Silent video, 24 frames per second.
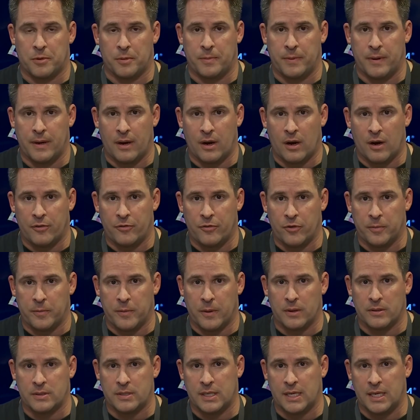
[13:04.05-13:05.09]
prepare our
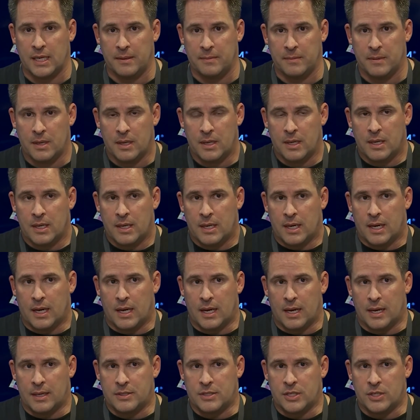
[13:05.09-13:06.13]
football team
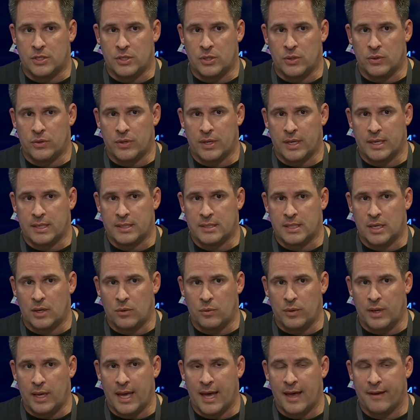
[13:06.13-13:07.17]
uh, to do things that
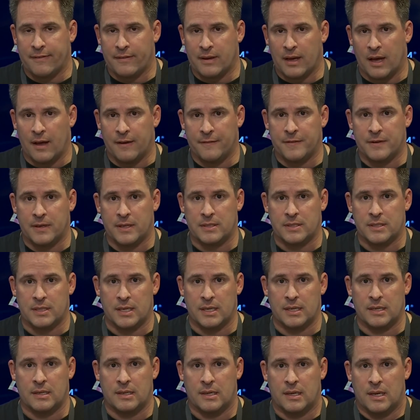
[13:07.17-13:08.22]
we have confidence
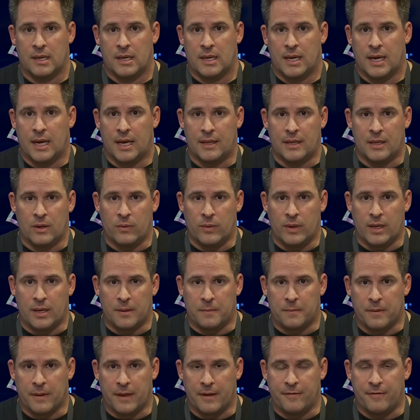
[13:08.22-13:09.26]
in and that we
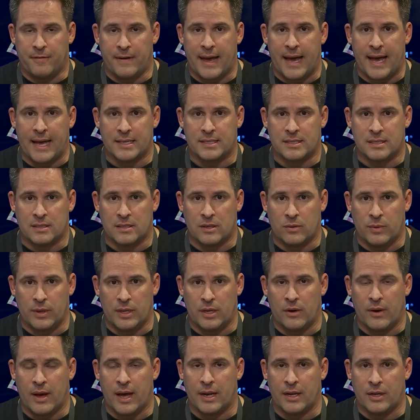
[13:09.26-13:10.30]
can play fast and that we
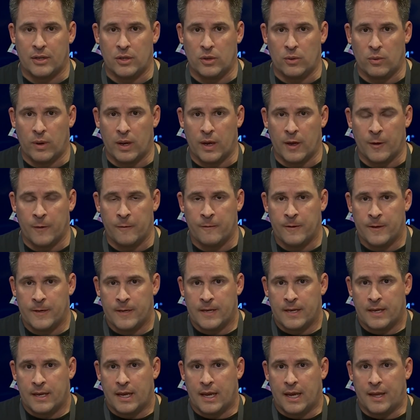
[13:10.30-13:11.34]
know how to do well,
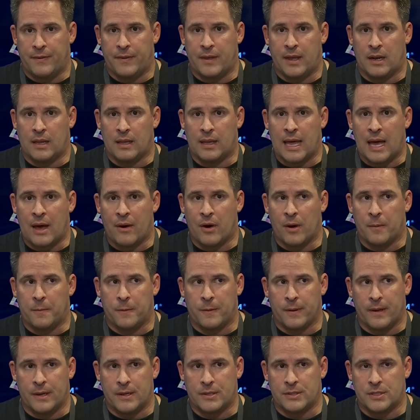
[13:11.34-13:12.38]
and then allow our
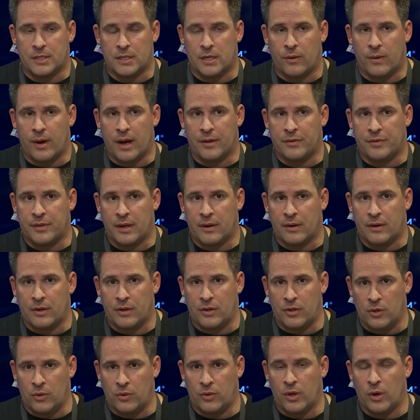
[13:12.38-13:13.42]
players to go out there
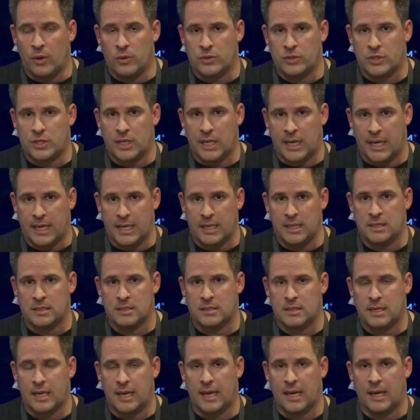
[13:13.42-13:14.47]
and do those
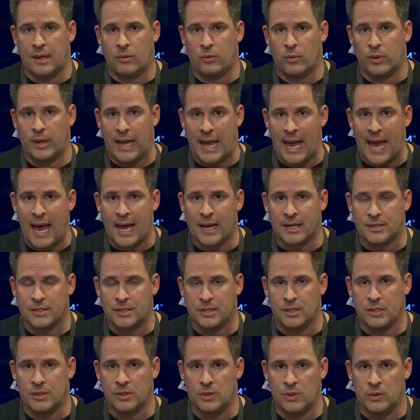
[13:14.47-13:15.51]
things and react
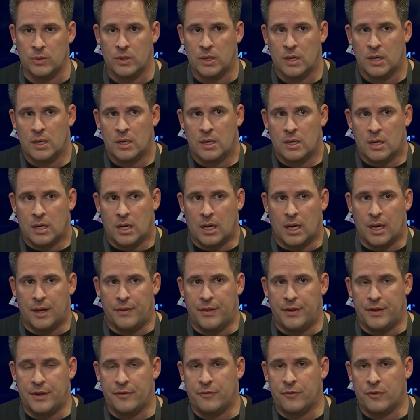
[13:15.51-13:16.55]
to uh,
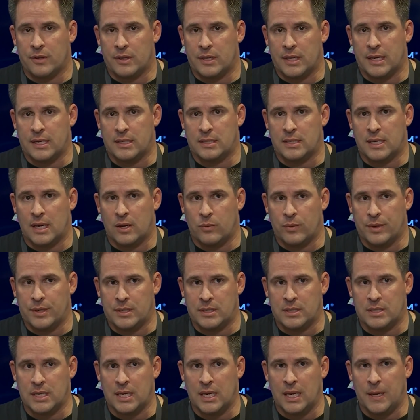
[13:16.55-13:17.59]
the different things that we
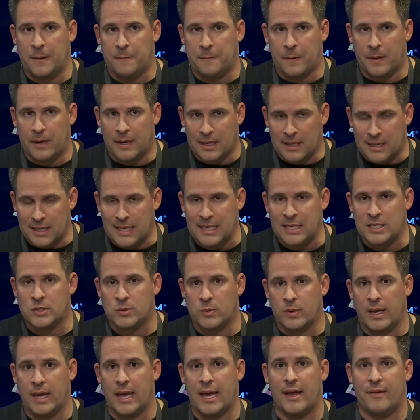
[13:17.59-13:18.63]
see, but at least
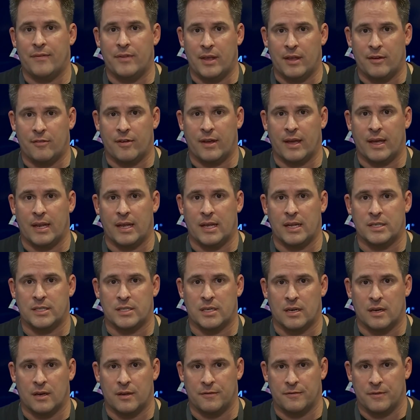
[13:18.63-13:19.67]
we have the advantage
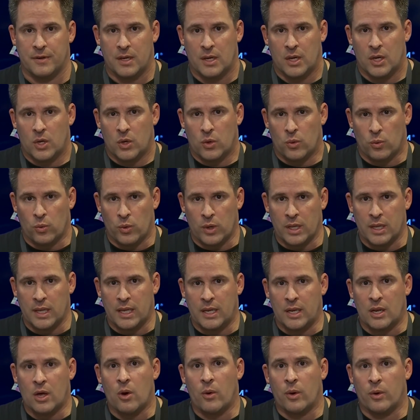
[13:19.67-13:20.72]
of
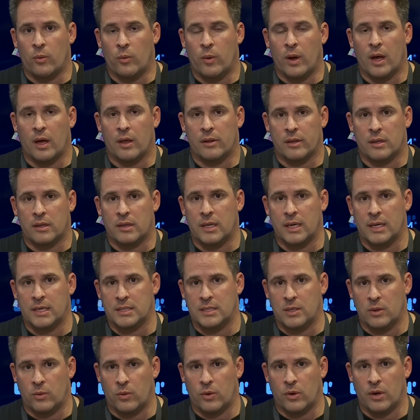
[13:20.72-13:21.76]
really knowing well the
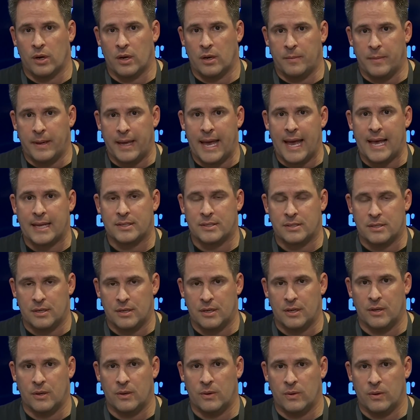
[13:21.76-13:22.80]
things that we're going to be asked to
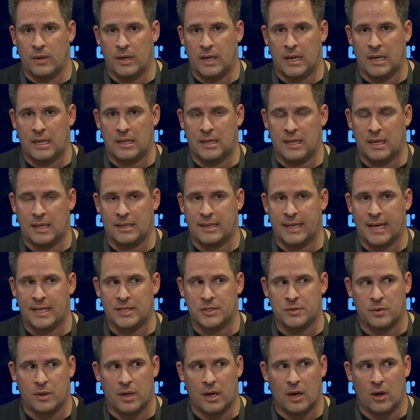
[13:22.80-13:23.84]
do. And I think
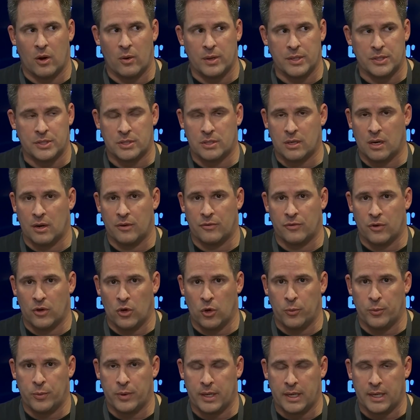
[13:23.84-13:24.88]
that's where I always start for
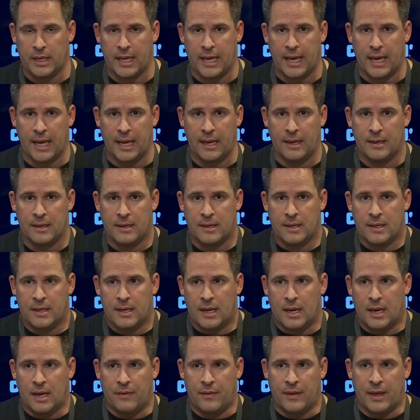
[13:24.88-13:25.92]
opening day.
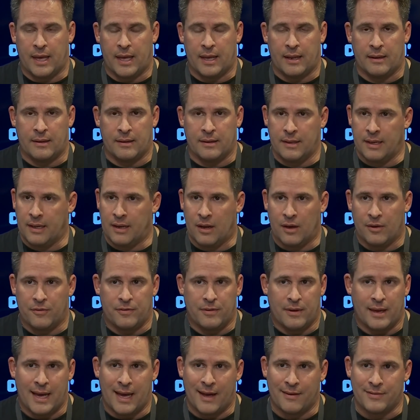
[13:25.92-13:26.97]
And then, you know,
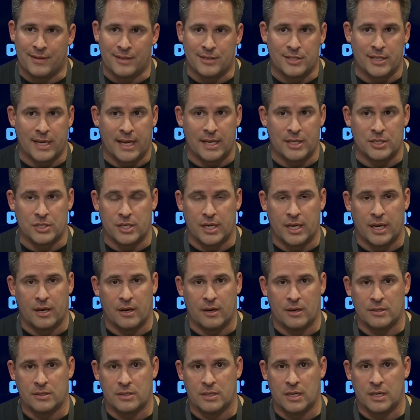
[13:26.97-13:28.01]
if you have to change
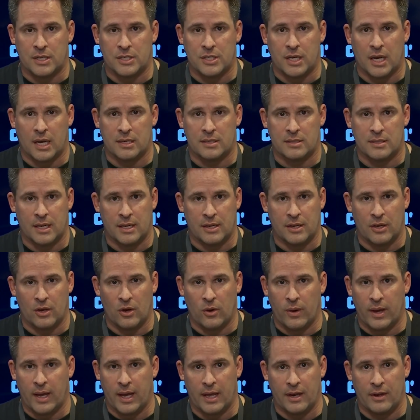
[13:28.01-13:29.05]
gears and adjust, then you
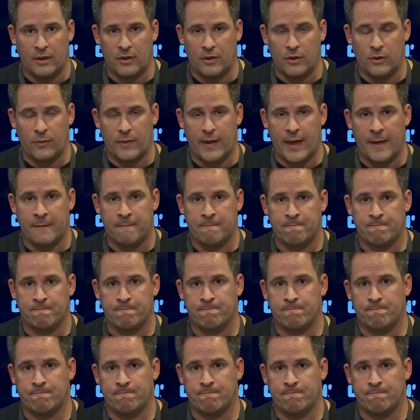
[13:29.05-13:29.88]
go ahead and do that.